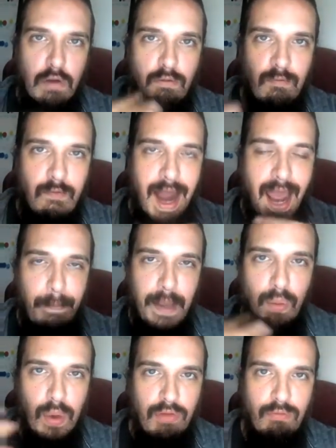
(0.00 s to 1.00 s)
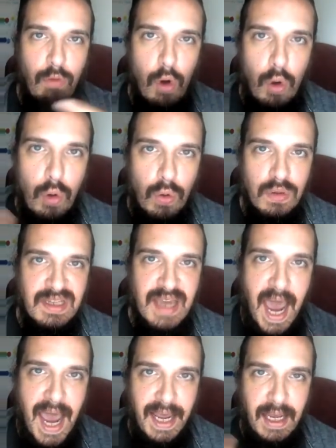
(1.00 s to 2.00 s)
going to wrap it with rolled
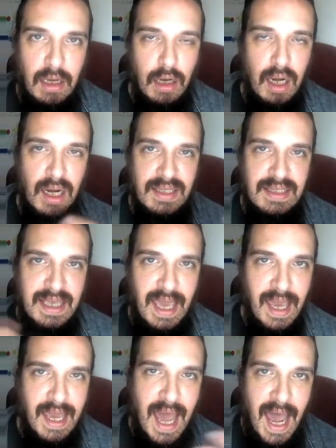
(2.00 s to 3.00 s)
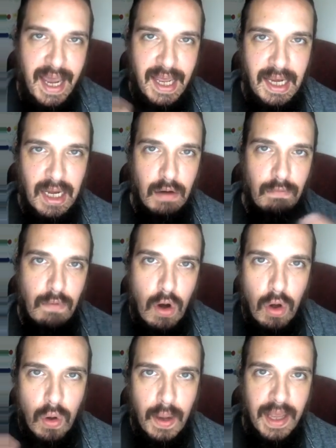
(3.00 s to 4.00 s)
cotton. You're going to get cotton in a
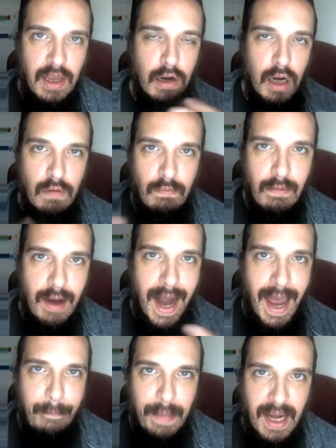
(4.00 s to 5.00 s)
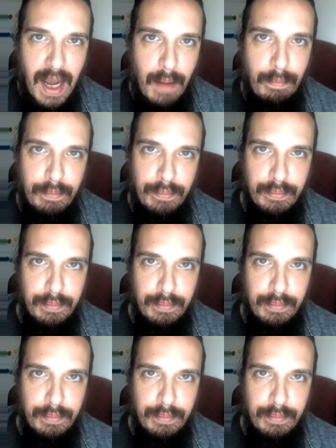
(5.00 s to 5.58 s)
roll, and you're going to wrap it up.